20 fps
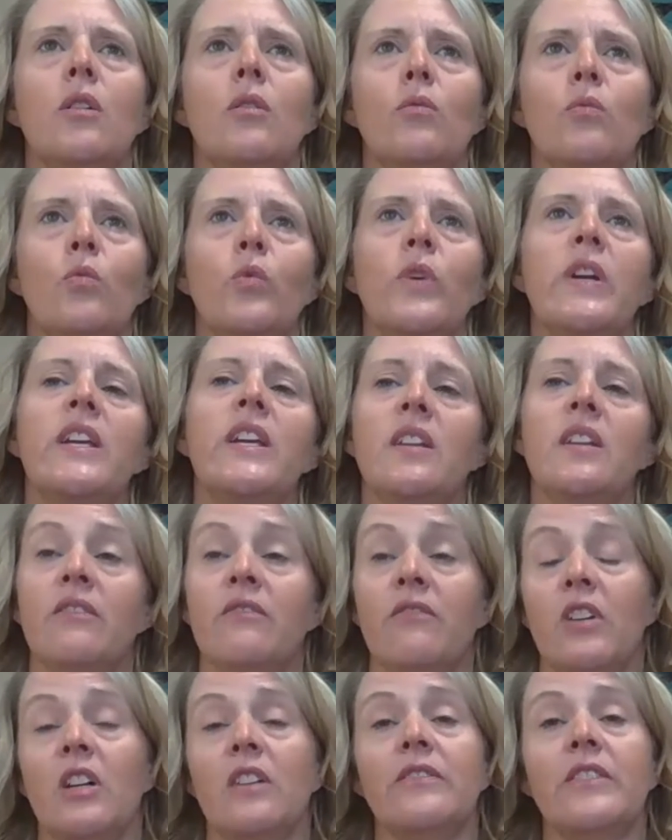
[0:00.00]
we get
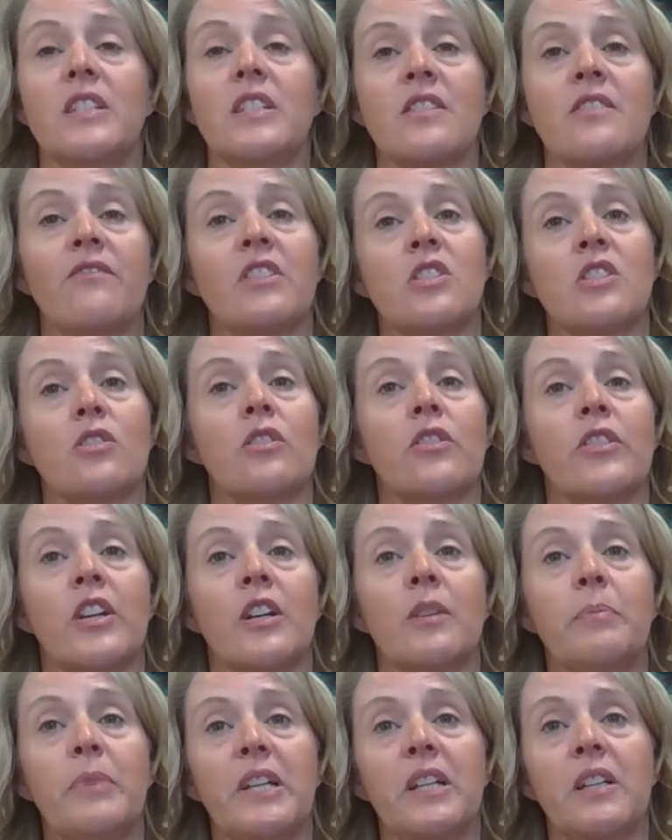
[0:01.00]
involved as a physical
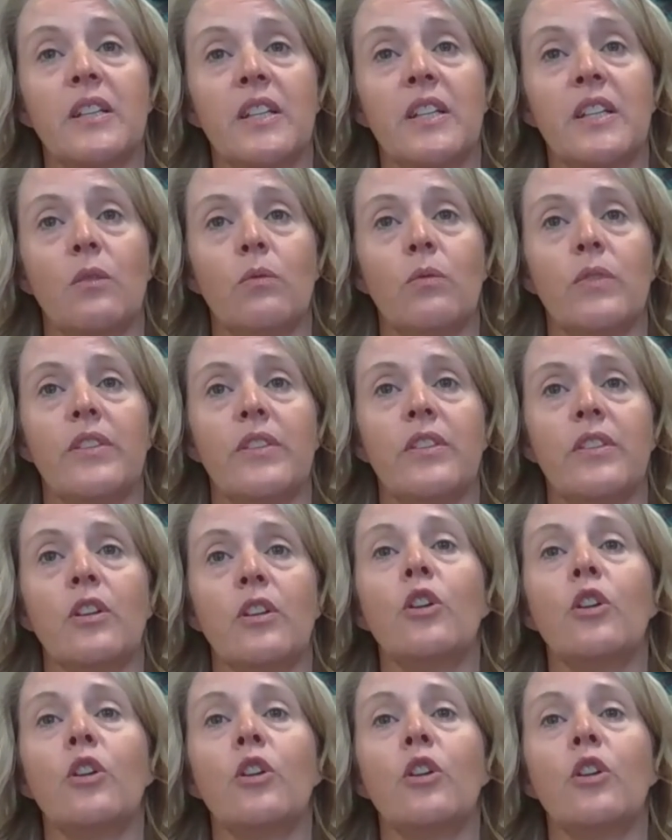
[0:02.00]
therapy clinic with the